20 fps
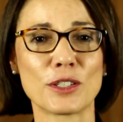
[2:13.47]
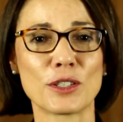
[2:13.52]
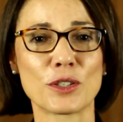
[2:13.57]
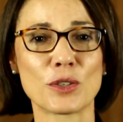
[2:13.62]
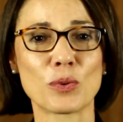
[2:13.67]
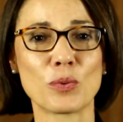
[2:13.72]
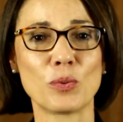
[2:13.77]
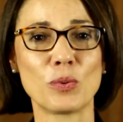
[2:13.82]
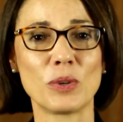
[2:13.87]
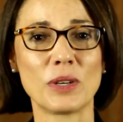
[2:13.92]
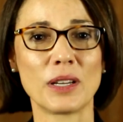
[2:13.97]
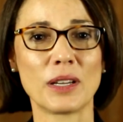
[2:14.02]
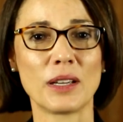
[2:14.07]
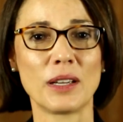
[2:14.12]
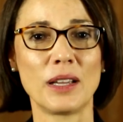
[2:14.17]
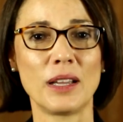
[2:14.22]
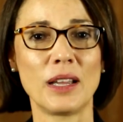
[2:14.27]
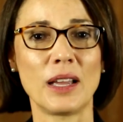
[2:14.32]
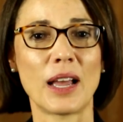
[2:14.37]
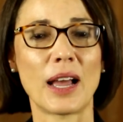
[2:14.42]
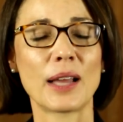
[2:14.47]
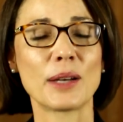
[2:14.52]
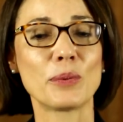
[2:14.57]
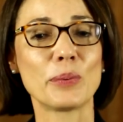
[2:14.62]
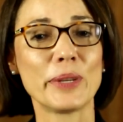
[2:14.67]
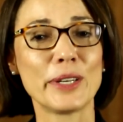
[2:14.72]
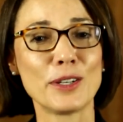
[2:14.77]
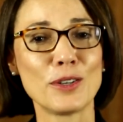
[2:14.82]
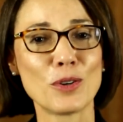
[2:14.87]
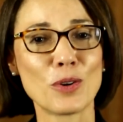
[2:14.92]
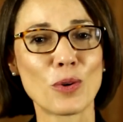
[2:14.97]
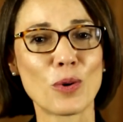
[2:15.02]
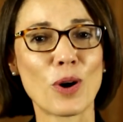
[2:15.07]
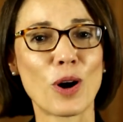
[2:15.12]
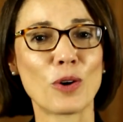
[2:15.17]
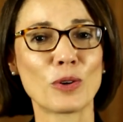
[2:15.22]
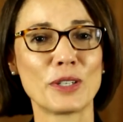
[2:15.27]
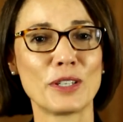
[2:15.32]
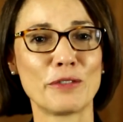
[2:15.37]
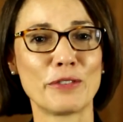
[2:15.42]
to school, and we know
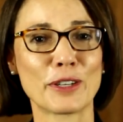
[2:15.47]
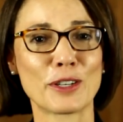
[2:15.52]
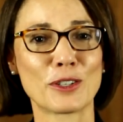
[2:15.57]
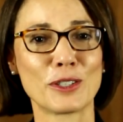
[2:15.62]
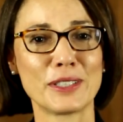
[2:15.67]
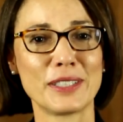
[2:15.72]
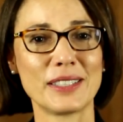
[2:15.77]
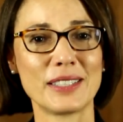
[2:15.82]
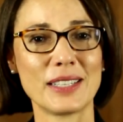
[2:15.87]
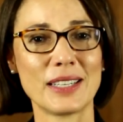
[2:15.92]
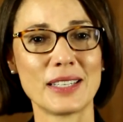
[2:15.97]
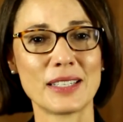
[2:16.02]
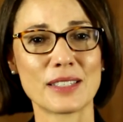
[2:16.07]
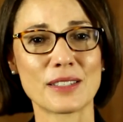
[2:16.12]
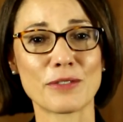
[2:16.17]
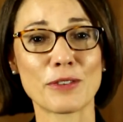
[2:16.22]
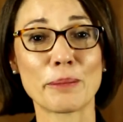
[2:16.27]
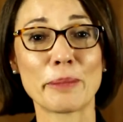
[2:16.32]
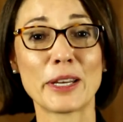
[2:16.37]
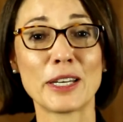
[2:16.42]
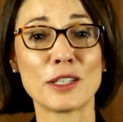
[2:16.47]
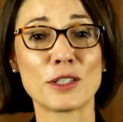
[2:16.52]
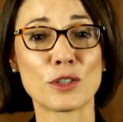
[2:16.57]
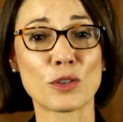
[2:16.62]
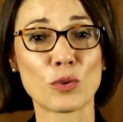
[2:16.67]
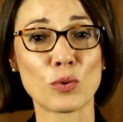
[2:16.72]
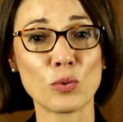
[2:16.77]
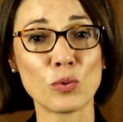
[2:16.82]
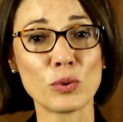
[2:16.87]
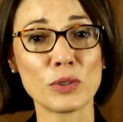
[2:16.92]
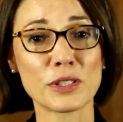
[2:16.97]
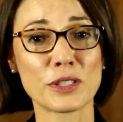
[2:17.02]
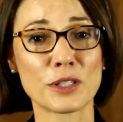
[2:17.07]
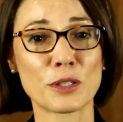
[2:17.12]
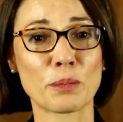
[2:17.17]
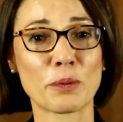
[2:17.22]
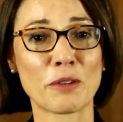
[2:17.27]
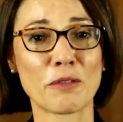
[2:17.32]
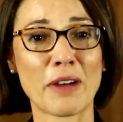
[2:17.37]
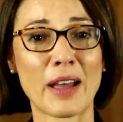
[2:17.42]
how difficult it is for many schools
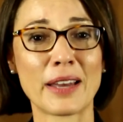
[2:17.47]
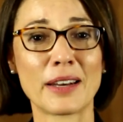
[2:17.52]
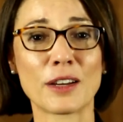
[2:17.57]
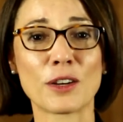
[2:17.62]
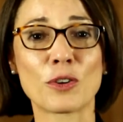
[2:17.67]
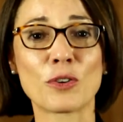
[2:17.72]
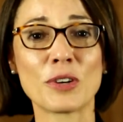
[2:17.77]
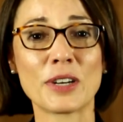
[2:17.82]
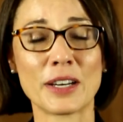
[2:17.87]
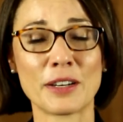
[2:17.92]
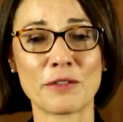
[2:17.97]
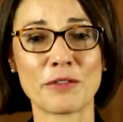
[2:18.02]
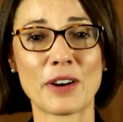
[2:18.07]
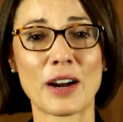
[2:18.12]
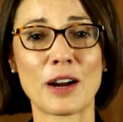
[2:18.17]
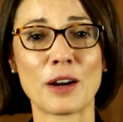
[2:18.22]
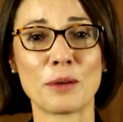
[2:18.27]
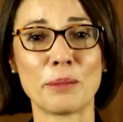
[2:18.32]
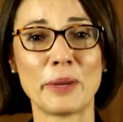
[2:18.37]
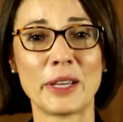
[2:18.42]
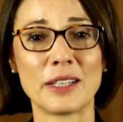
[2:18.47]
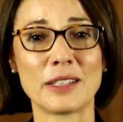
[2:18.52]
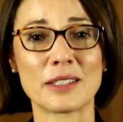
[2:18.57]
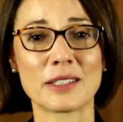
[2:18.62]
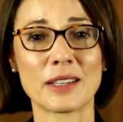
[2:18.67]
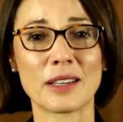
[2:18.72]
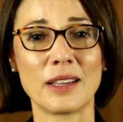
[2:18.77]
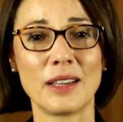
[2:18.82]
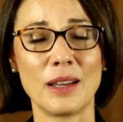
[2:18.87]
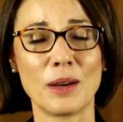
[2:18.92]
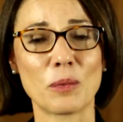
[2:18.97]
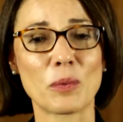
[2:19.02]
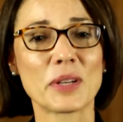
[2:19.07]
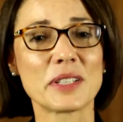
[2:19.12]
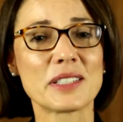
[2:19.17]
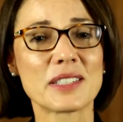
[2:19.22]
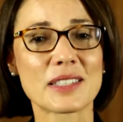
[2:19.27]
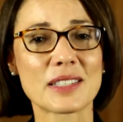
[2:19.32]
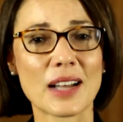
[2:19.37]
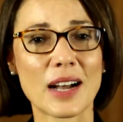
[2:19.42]
to provide a good environment
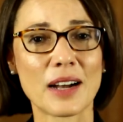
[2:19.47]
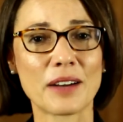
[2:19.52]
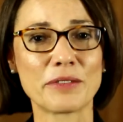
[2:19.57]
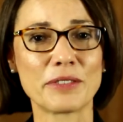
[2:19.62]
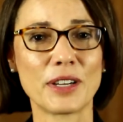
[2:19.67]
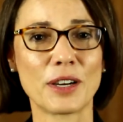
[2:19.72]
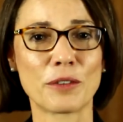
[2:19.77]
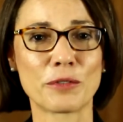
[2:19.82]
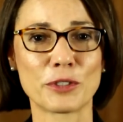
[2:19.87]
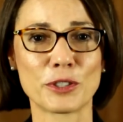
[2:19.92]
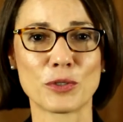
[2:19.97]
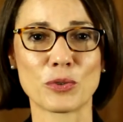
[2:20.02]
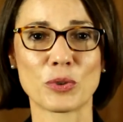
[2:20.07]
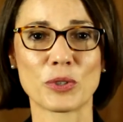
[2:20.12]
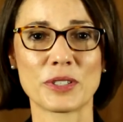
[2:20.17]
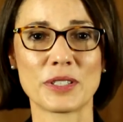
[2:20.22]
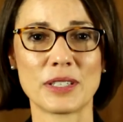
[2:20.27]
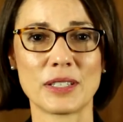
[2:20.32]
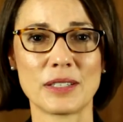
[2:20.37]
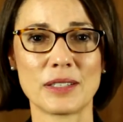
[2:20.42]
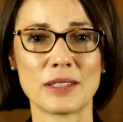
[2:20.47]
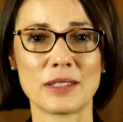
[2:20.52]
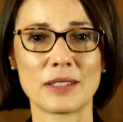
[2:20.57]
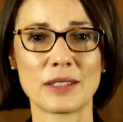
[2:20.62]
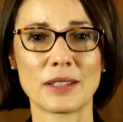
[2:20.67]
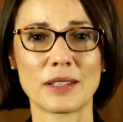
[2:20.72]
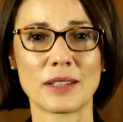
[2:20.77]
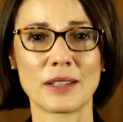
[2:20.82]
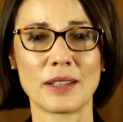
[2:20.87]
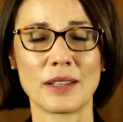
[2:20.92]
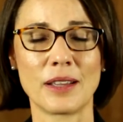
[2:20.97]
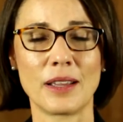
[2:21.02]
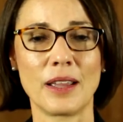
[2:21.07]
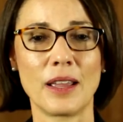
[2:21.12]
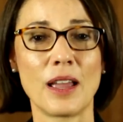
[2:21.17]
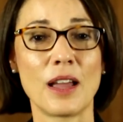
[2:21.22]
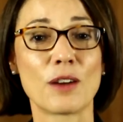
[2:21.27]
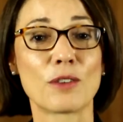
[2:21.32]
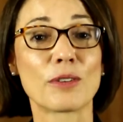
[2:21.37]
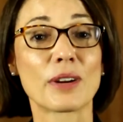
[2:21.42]
when starved of resources.
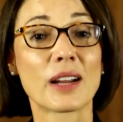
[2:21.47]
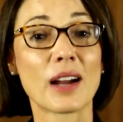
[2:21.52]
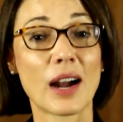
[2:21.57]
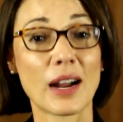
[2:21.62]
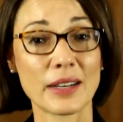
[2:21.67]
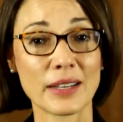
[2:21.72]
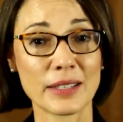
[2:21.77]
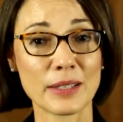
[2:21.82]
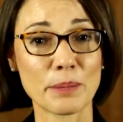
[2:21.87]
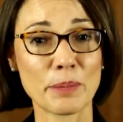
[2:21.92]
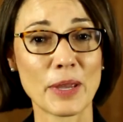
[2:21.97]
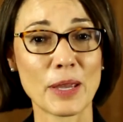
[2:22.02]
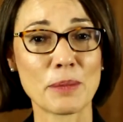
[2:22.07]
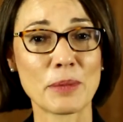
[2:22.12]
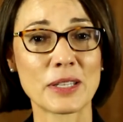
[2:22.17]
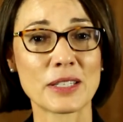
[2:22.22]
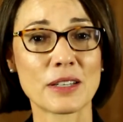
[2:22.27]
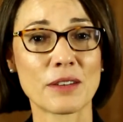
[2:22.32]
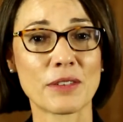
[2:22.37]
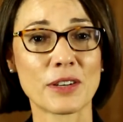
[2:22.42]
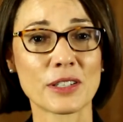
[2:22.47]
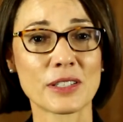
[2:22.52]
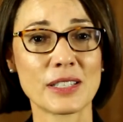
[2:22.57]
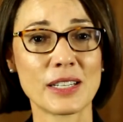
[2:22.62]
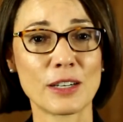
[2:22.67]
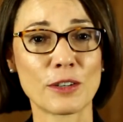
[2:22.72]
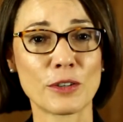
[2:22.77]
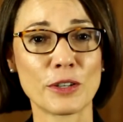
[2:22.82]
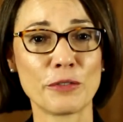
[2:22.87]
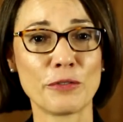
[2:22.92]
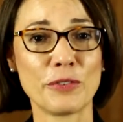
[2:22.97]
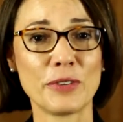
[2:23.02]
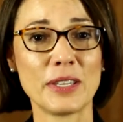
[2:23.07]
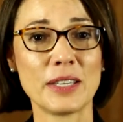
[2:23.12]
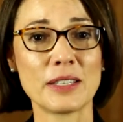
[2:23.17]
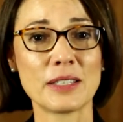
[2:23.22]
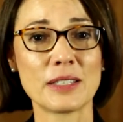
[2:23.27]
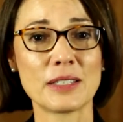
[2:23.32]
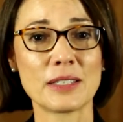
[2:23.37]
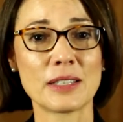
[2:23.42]
Regarding the payment of auxiliary
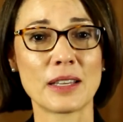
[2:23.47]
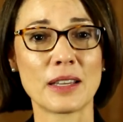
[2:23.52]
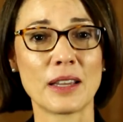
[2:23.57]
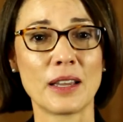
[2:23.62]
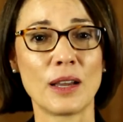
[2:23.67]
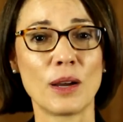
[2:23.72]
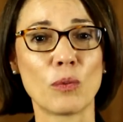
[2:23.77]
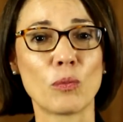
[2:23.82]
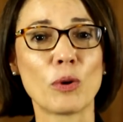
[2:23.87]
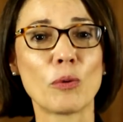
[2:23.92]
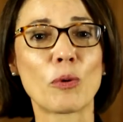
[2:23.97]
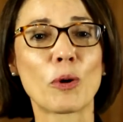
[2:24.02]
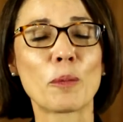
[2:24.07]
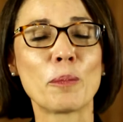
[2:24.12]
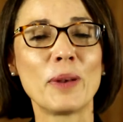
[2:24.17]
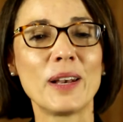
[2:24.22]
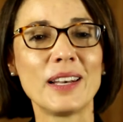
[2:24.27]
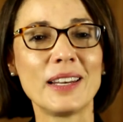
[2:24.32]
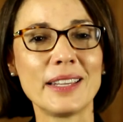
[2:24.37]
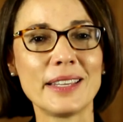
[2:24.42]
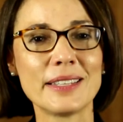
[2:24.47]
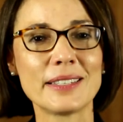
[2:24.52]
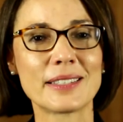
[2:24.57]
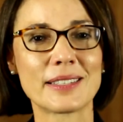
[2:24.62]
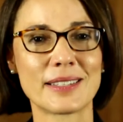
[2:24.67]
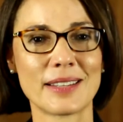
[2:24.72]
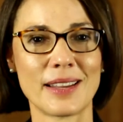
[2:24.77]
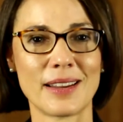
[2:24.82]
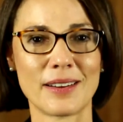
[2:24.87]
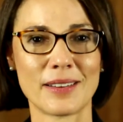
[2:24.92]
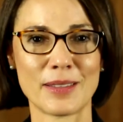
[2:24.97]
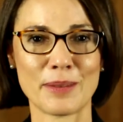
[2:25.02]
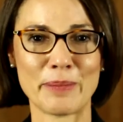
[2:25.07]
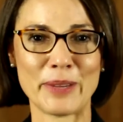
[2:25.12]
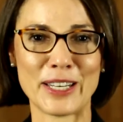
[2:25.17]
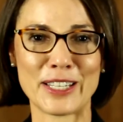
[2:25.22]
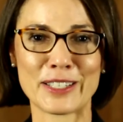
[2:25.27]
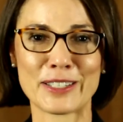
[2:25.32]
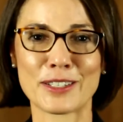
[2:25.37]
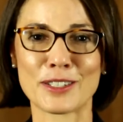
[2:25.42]
fees, we were pleased to hear the
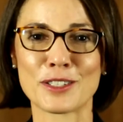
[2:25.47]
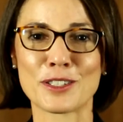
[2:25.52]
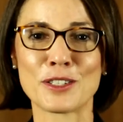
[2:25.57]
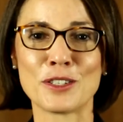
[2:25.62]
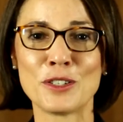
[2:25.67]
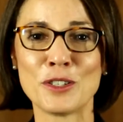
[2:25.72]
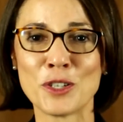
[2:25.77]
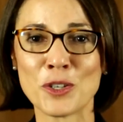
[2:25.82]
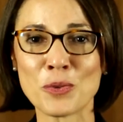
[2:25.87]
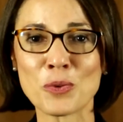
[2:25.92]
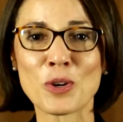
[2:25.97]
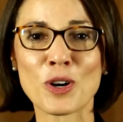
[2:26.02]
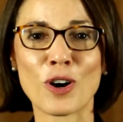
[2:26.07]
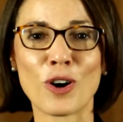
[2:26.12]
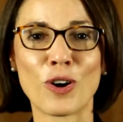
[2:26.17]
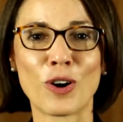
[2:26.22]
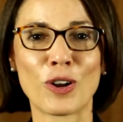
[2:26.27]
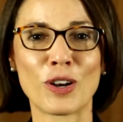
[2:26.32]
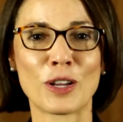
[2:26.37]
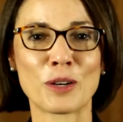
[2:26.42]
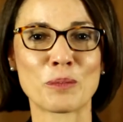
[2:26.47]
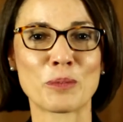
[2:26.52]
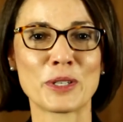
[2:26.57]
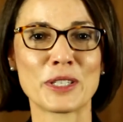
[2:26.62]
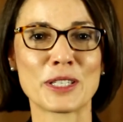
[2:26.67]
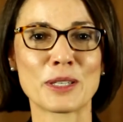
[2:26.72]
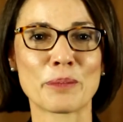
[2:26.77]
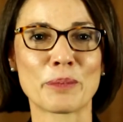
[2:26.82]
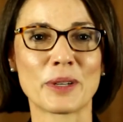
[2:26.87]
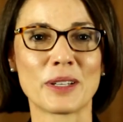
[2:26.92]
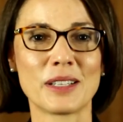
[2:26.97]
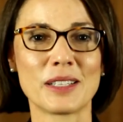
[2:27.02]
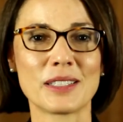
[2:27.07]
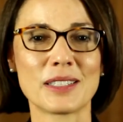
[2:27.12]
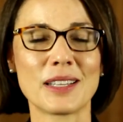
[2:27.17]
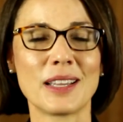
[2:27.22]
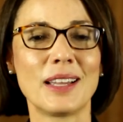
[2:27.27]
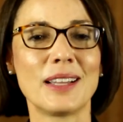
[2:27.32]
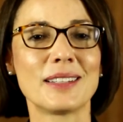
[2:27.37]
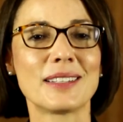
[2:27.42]
Minister's new call on
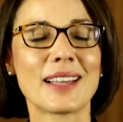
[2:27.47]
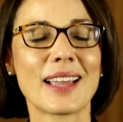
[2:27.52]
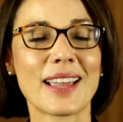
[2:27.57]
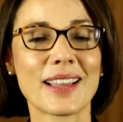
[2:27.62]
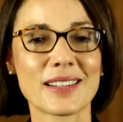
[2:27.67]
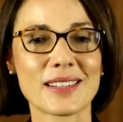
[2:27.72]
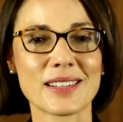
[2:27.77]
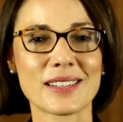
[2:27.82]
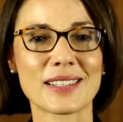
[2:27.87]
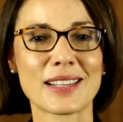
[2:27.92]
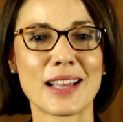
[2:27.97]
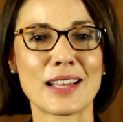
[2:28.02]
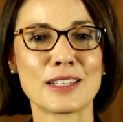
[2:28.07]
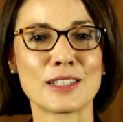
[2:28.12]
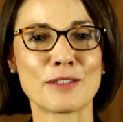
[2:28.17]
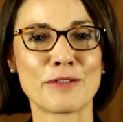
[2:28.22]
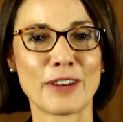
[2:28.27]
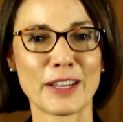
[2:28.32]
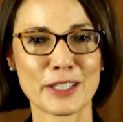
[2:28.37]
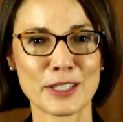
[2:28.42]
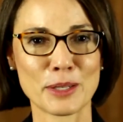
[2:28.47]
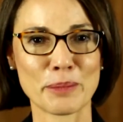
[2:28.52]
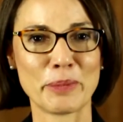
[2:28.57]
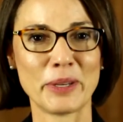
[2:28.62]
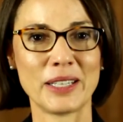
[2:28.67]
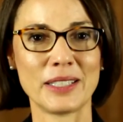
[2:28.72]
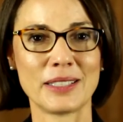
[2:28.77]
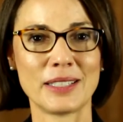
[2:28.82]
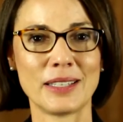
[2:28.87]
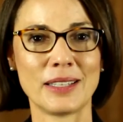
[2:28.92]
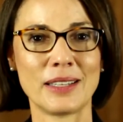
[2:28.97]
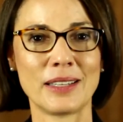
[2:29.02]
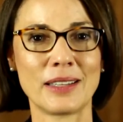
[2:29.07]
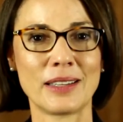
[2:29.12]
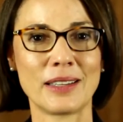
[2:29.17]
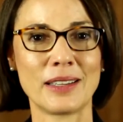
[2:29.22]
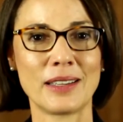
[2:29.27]
principals to exercise flexibility.